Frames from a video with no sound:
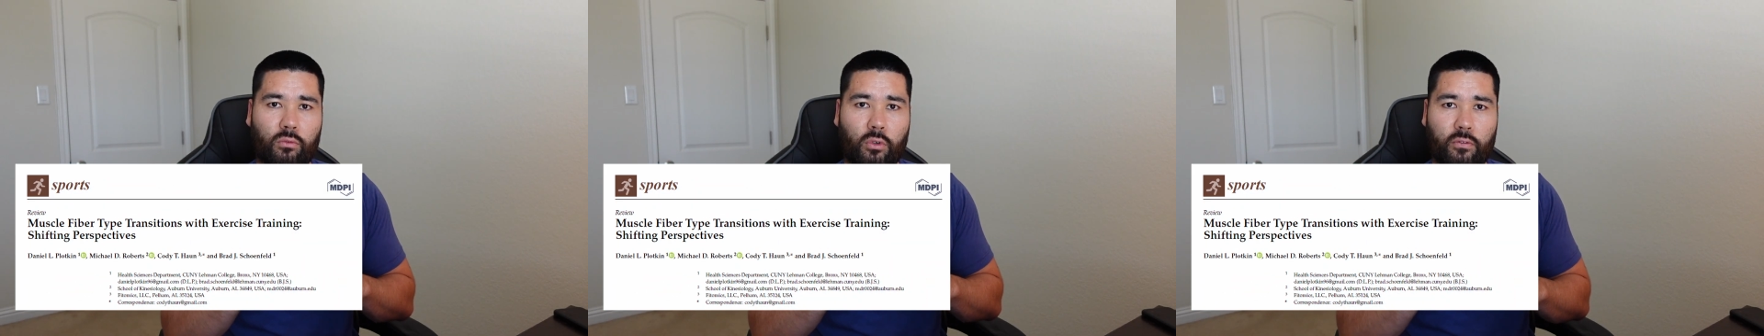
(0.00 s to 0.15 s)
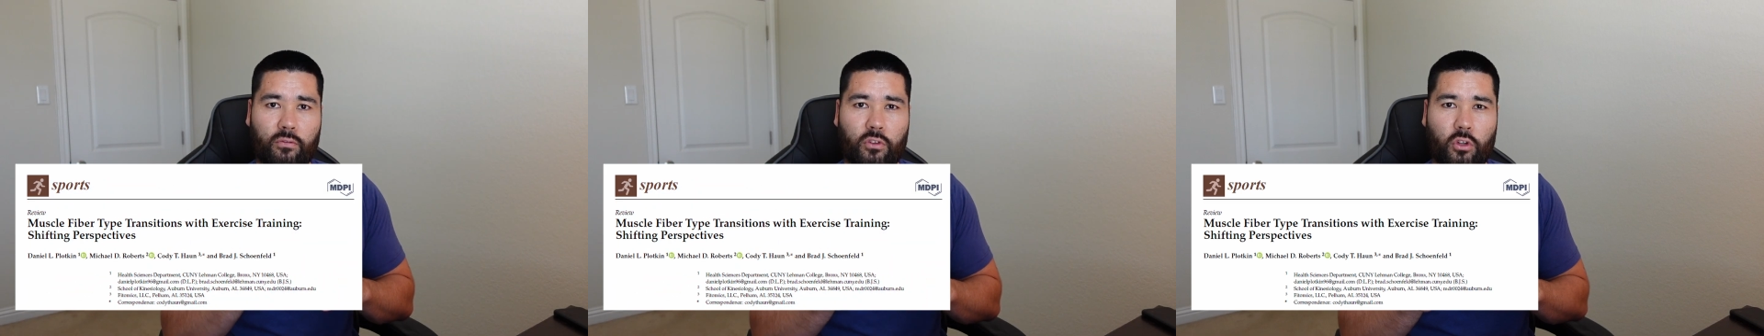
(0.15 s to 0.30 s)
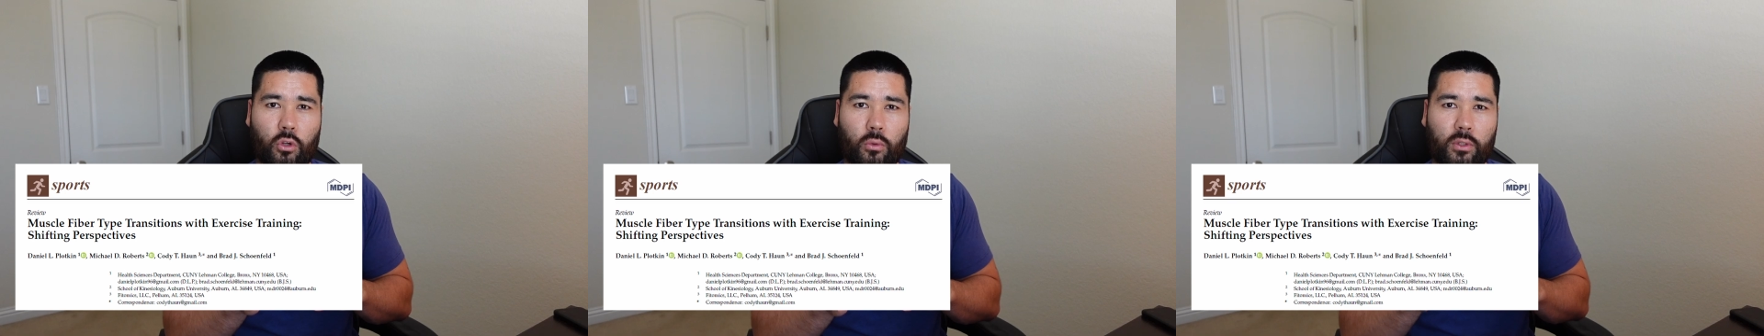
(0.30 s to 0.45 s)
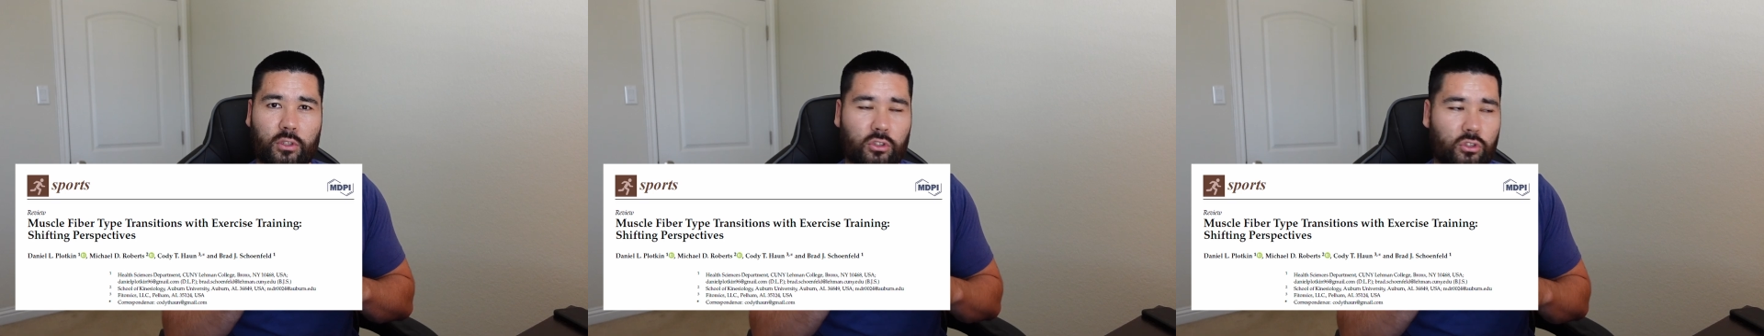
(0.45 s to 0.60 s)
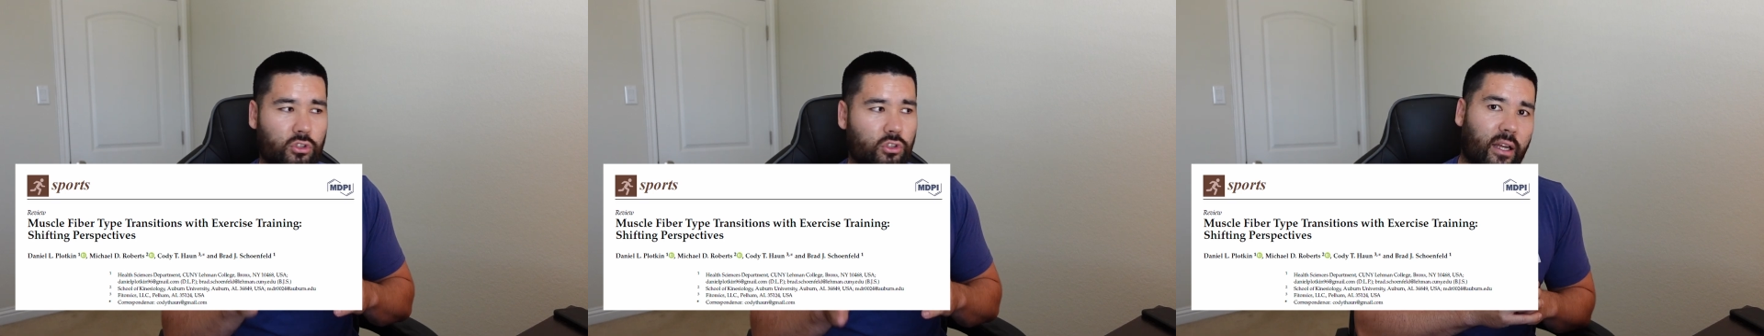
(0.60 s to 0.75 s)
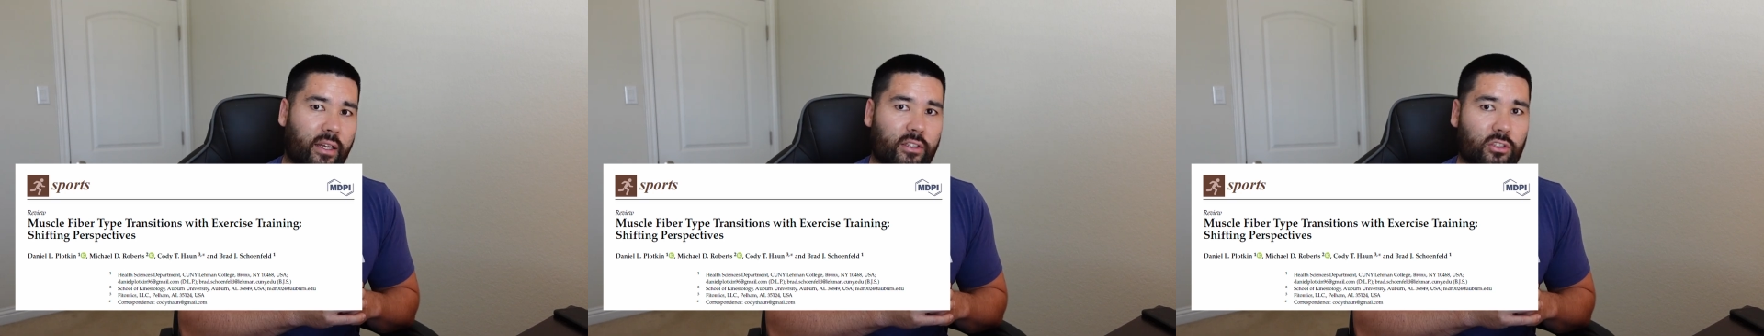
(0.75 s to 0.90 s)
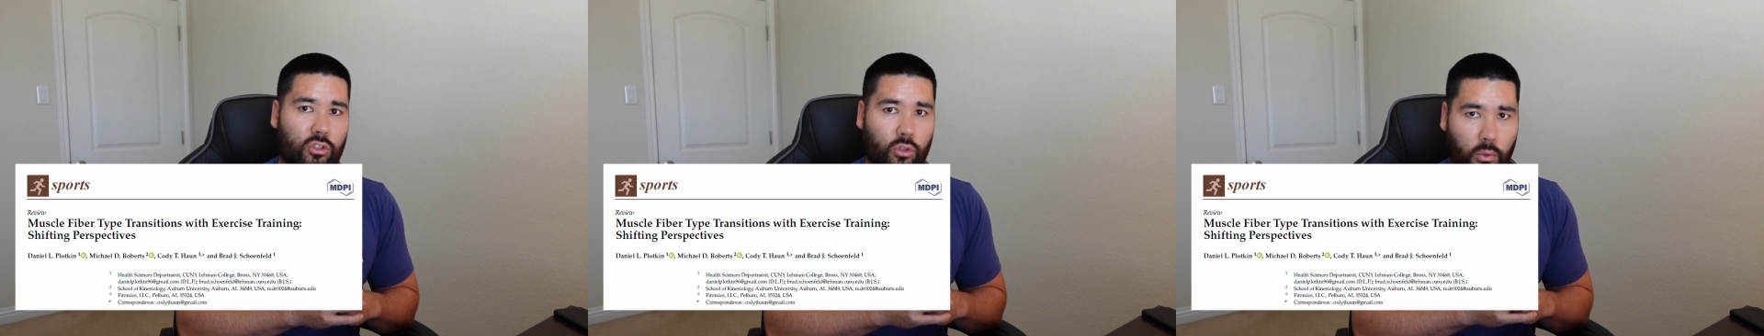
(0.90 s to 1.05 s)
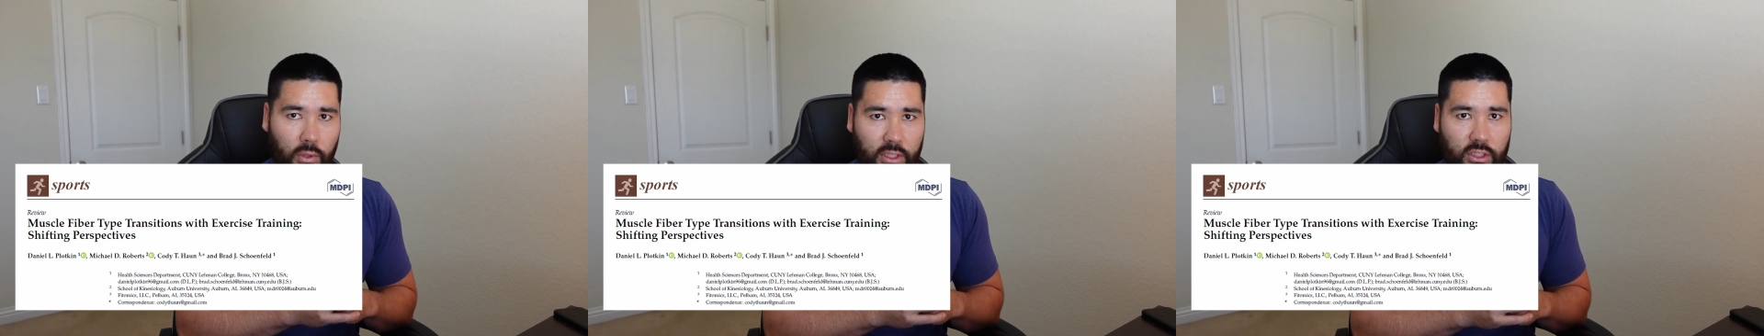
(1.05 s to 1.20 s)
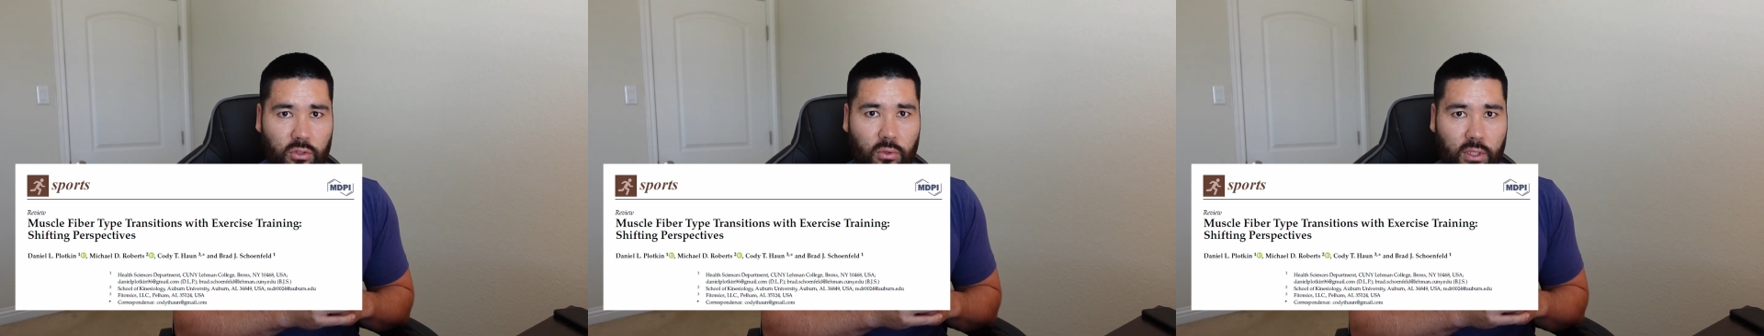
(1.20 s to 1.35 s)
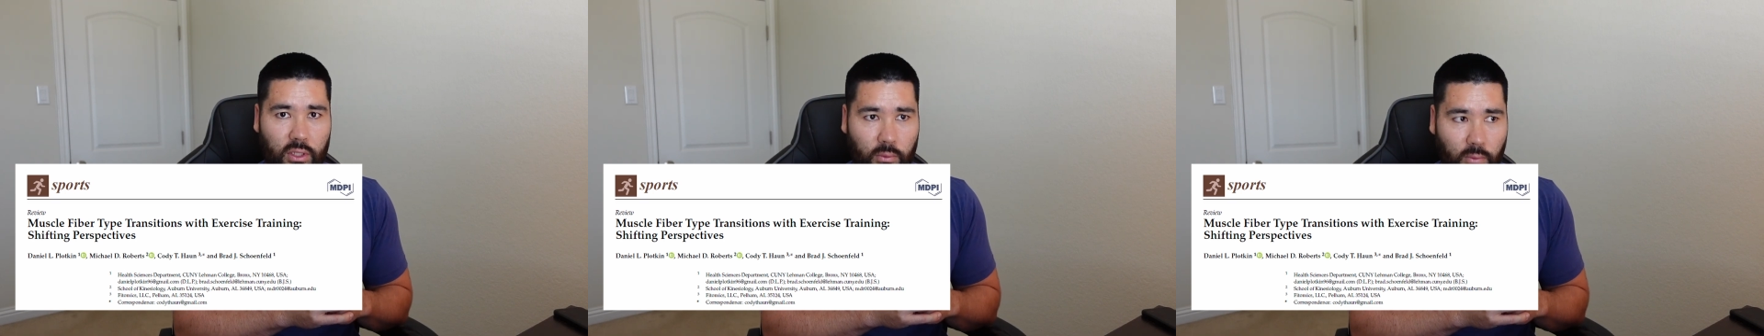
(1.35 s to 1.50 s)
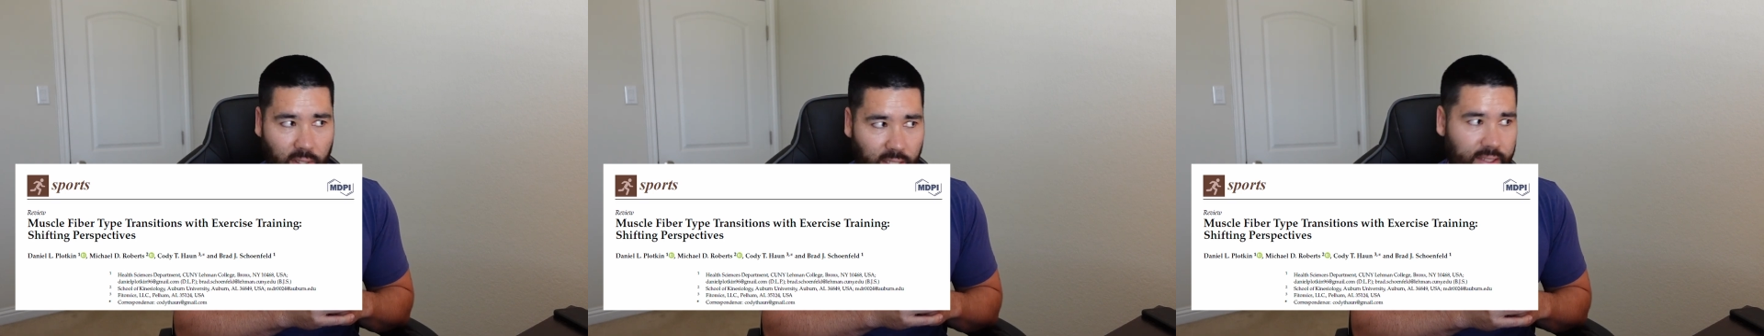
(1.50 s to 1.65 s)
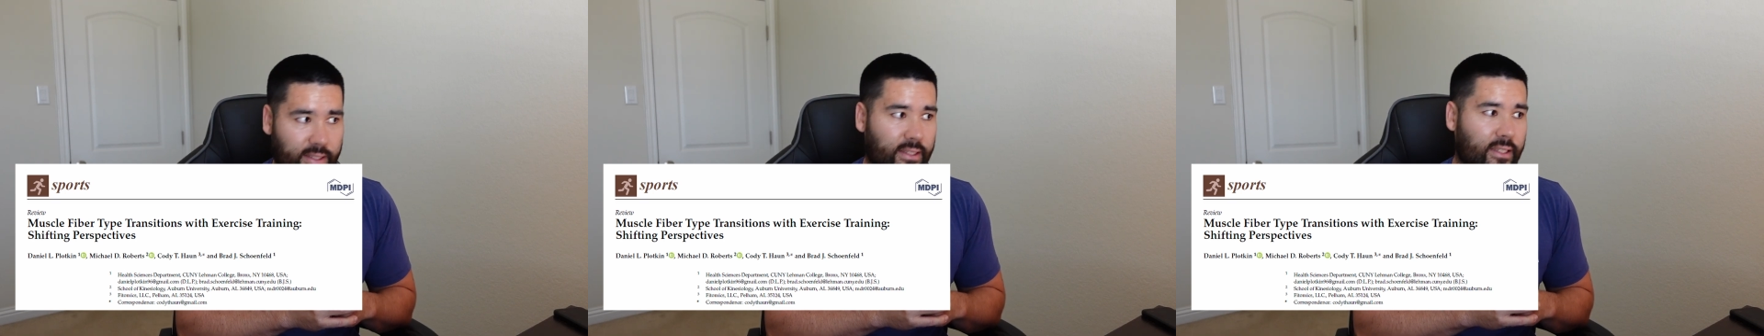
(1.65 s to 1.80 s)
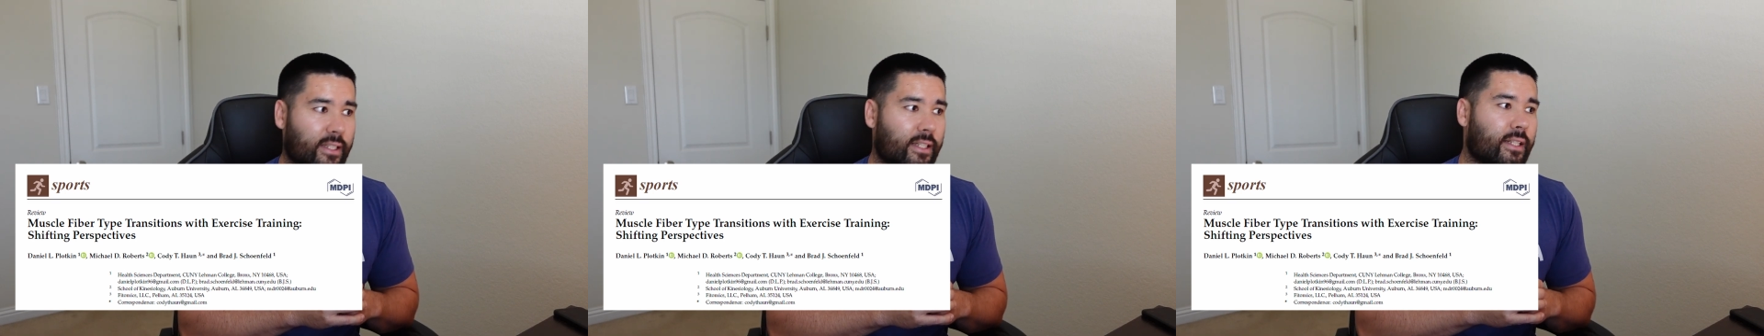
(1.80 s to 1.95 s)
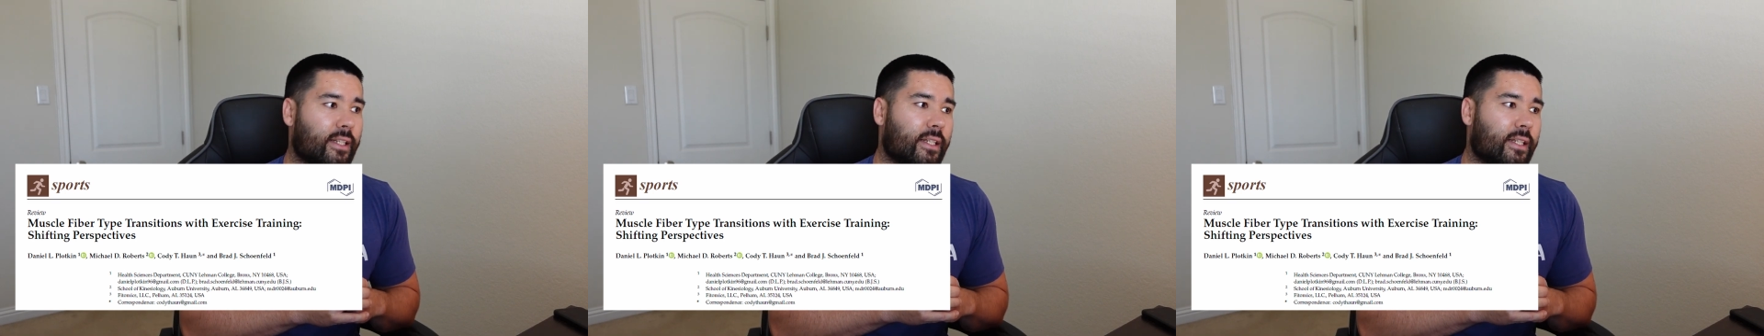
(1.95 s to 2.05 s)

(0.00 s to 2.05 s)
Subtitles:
review in 2021.